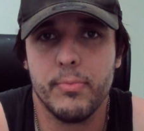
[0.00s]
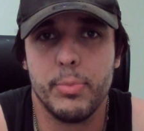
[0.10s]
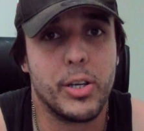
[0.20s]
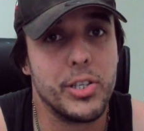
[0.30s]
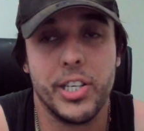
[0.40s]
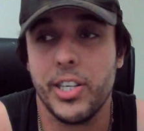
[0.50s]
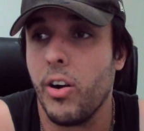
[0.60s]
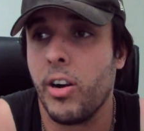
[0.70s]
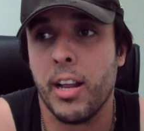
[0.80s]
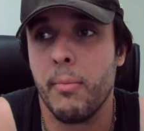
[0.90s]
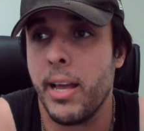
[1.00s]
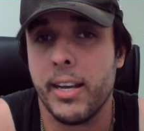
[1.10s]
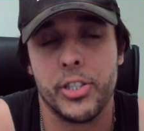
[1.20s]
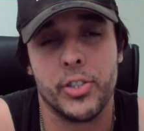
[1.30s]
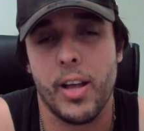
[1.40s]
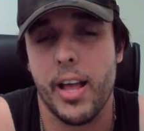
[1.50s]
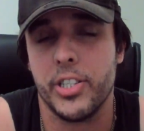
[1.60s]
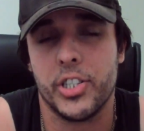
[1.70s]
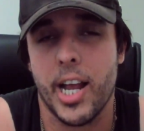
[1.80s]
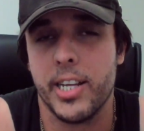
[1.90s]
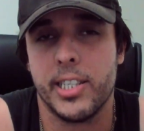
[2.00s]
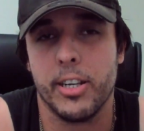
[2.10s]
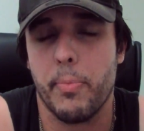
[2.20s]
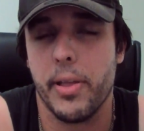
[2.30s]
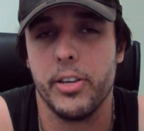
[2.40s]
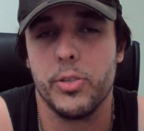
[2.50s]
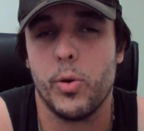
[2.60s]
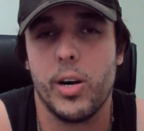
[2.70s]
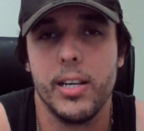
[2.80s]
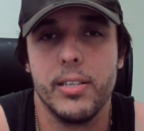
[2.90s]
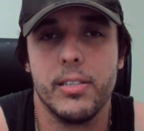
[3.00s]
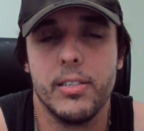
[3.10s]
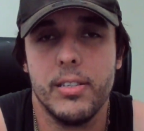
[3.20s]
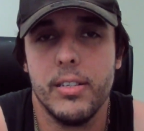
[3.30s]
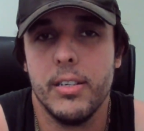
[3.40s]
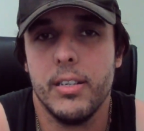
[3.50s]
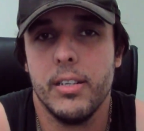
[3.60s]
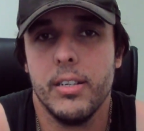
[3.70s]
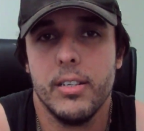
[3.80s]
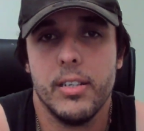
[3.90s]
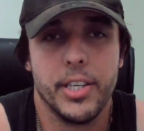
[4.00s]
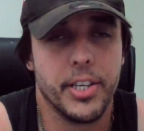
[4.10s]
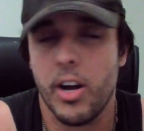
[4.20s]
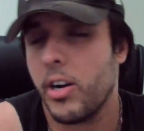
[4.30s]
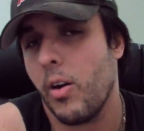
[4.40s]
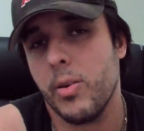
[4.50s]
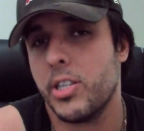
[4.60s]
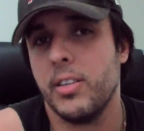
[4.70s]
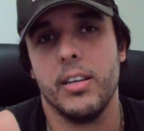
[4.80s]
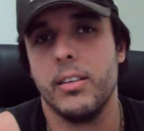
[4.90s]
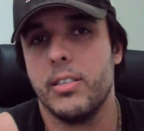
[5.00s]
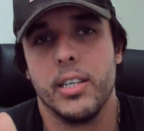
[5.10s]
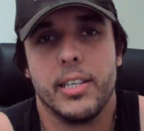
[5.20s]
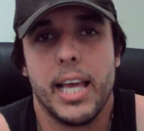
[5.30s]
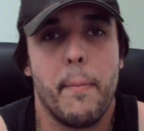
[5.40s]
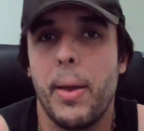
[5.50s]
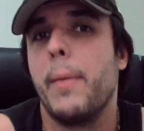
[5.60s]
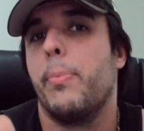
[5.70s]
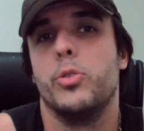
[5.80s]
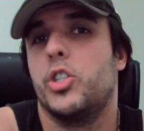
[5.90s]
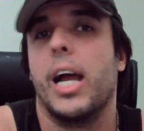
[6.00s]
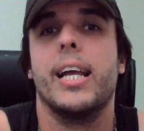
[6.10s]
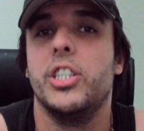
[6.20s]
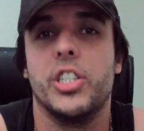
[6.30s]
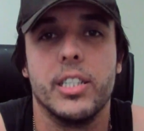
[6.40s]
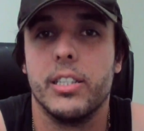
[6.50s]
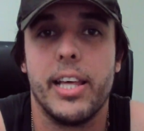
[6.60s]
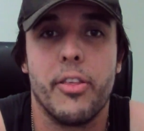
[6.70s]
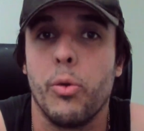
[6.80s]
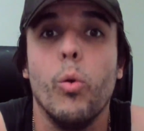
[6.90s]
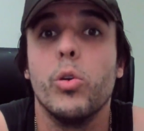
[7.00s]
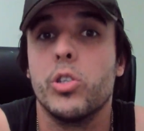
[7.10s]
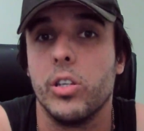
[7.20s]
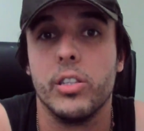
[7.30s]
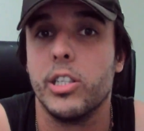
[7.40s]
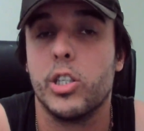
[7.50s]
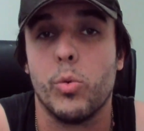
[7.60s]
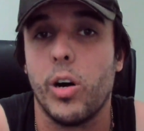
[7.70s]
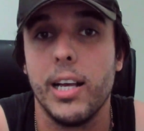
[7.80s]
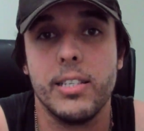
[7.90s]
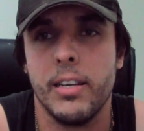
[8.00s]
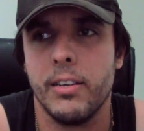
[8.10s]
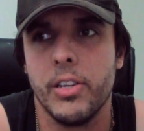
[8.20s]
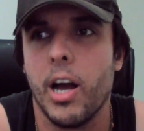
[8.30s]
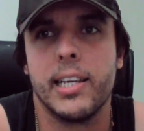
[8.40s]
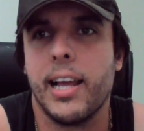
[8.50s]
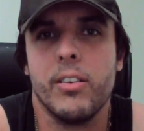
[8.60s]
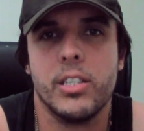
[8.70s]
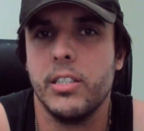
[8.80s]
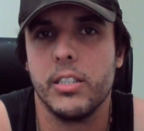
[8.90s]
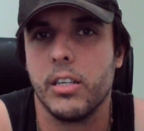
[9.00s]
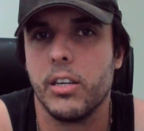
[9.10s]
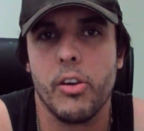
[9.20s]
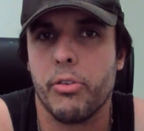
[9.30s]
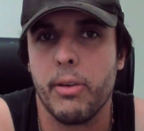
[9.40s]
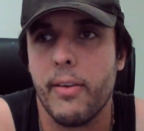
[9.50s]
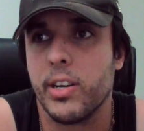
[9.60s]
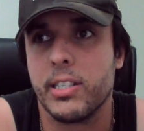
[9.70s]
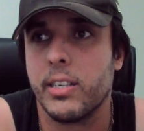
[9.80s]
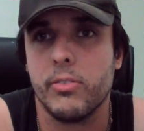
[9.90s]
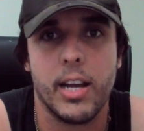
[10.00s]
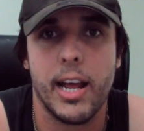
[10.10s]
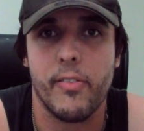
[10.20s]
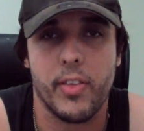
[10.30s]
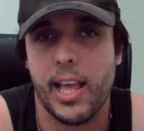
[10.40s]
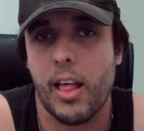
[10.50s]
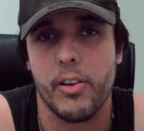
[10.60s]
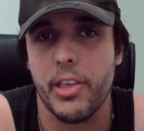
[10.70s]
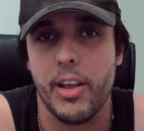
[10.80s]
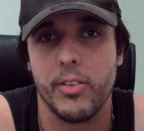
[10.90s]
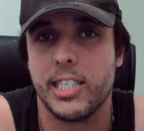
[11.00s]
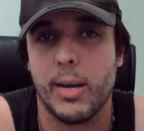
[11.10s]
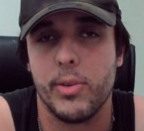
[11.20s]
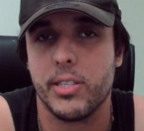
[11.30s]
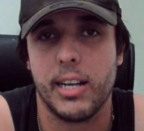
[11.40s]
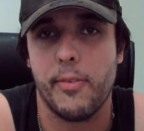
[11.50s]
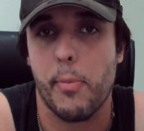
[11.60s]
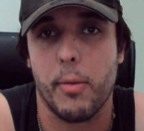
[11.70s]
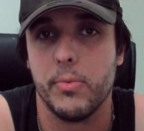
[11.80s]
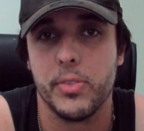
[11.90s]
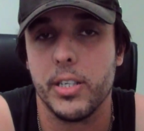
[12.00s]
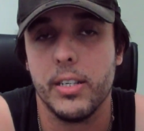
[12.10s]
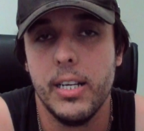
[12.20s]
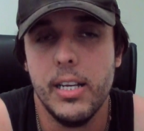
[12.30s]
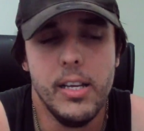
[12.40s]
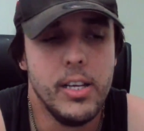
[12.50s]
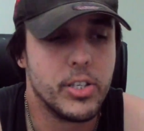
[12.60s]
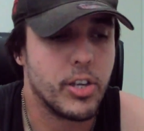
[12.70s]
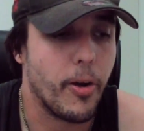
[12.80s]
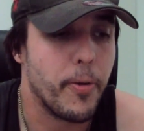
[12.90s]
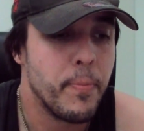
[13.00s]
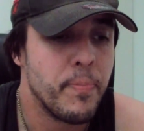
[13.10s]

because you're not going to make Australians change their opinion twice. You're not going to get people changing their thoughts on this twice. And I guarantee you can go through every single day of the calendar year and someone's going to have a problem with it. So